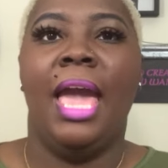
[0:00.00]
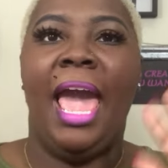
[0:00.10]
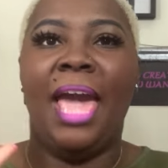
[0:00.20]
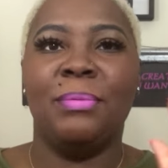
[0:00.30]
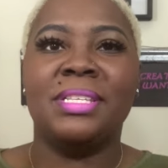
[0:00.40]

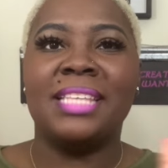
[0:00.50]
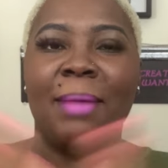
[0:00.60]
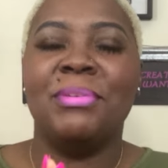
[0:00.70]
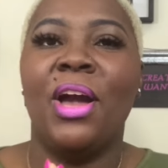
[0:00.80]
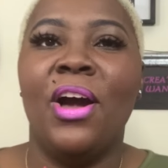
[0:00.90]
Hey, what's
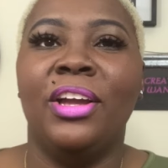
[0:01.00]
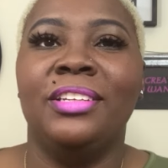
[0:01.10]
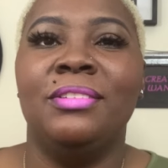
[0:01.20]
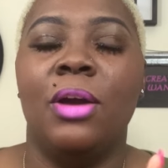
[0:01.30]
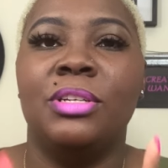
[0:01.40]
up, y'all?
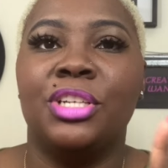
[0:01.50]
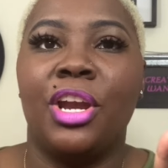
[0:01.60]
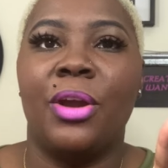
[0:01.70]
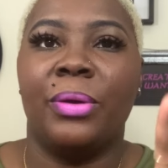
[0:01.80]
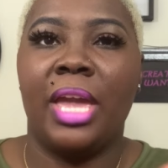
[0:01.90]
You know it's
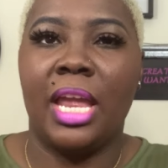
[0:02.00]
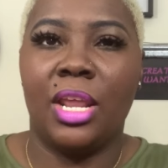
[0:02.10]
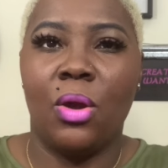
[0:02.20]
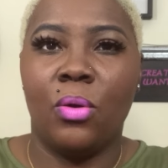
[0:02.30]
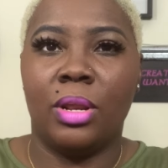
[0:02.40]
your girl, Candi
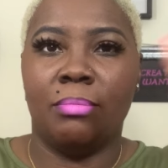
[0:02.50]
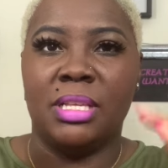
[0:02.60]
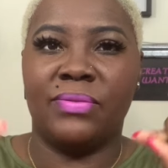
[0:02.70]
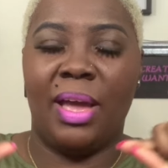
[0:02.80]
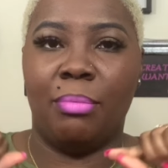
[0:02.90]
Coated,
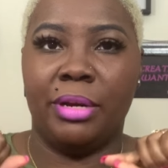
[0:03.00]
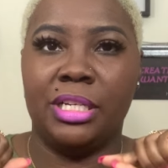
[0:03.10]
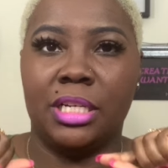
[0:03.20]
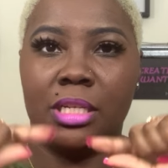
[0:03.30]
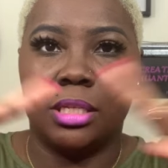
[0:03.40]
Miss
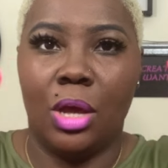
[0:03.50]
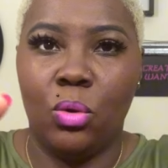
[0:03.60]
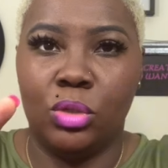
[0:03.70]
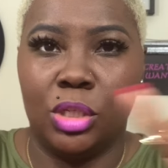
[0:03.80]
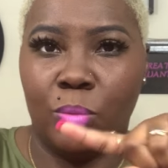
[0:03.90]
Vibrations, the
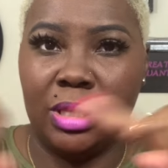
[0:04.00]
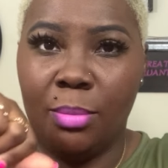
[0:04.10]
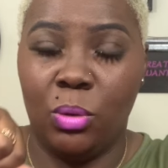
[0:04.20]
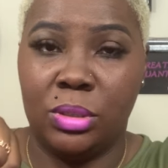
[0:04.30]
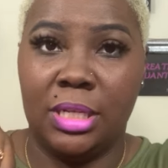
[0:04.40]
hostess with the
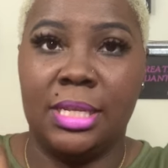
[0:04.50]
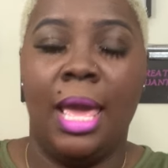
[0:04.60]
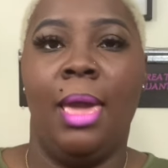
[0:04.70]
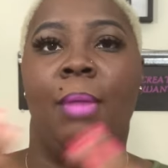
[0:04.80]
mostest.